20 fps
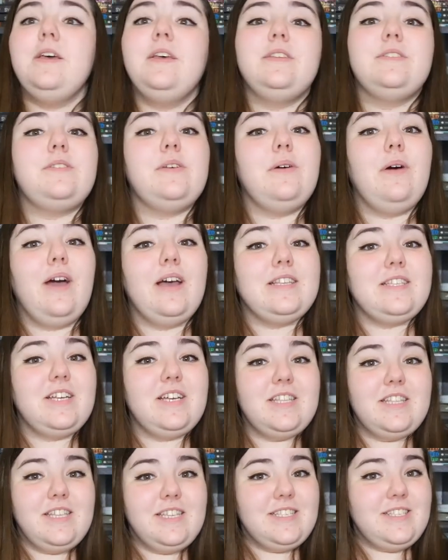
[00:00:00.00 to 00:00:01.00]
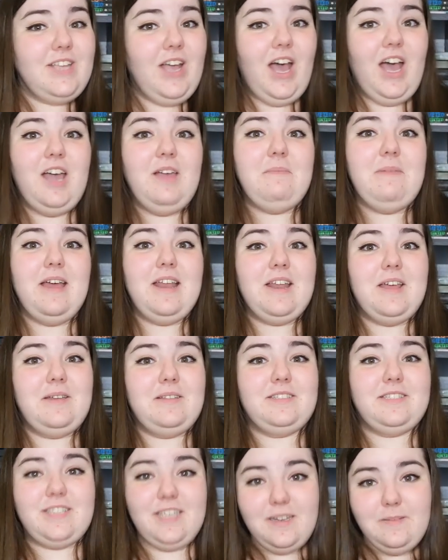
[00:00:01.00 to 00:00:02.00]
So I saw it this time and I
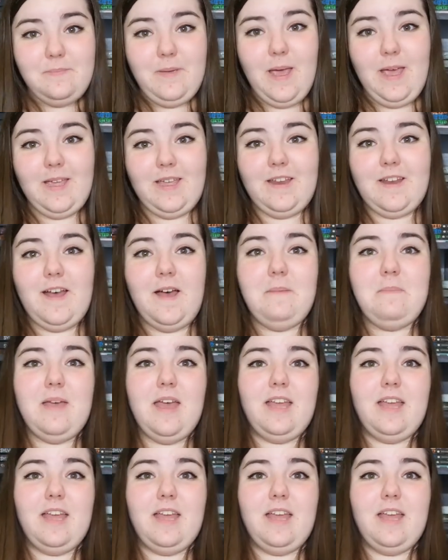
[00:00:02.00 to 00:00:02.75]
did pick it up,